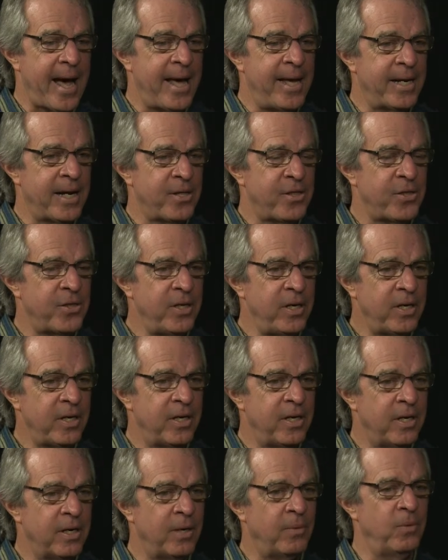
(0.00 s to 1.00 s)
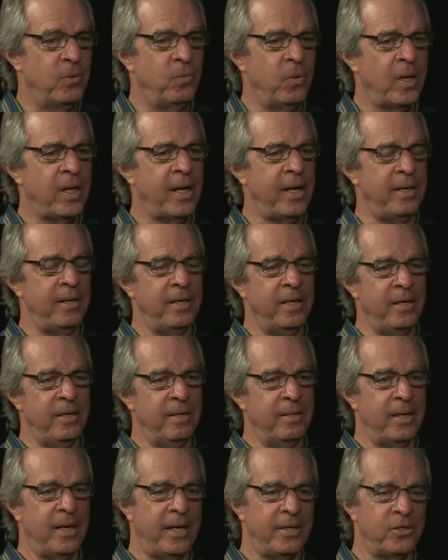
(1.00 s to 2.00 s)
And I think,
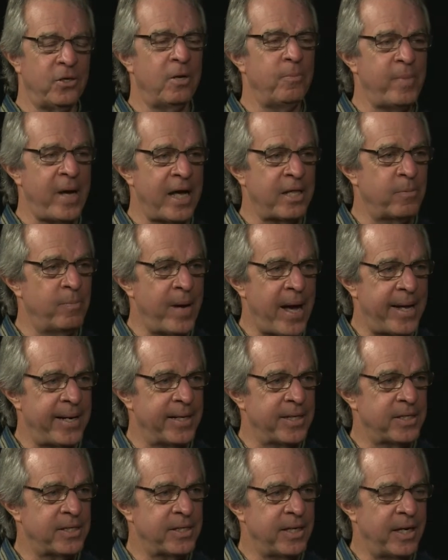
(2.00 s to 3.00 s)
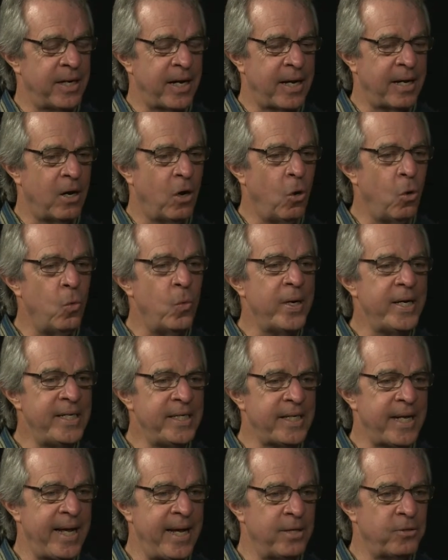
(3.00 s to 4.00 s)
I taught mathematics, and I
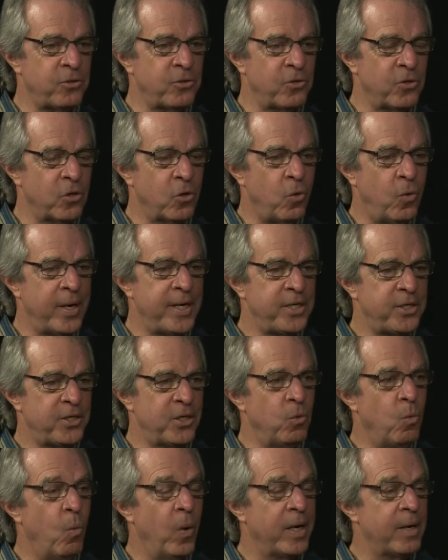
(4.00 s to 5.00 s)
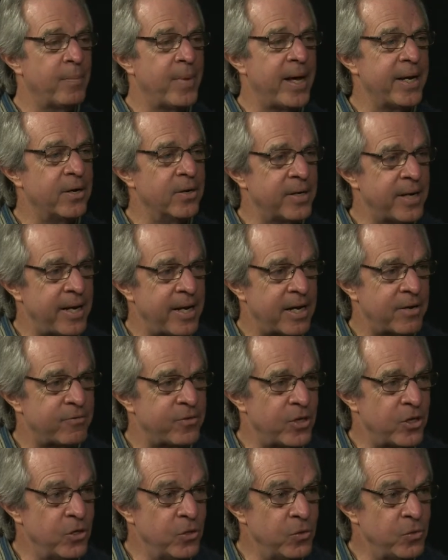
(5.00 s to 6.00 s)
always answer the question, when am I gonna
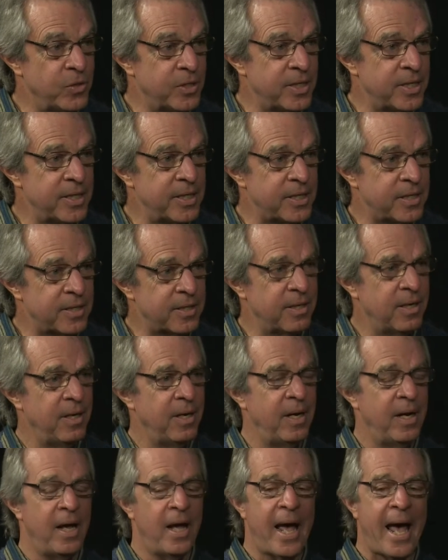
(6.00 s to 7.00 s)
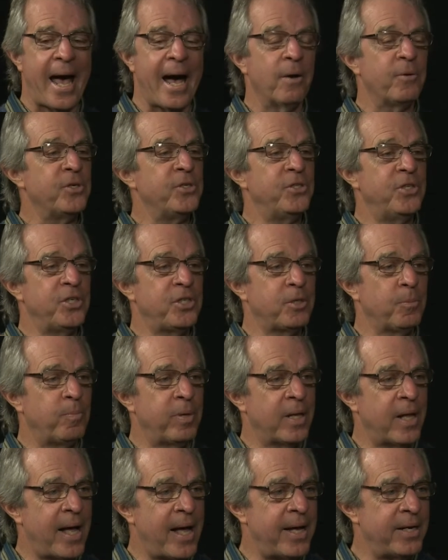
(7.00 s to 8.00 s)
have to use this? How does this
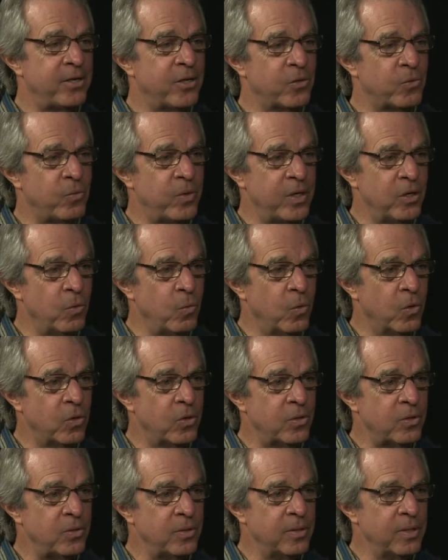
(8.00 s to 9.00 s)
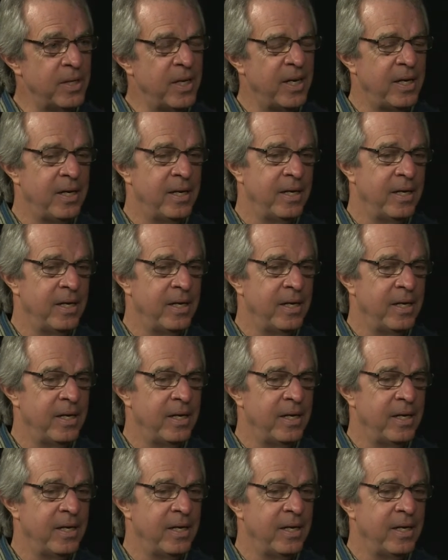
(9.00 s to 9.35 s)
apply to the real world?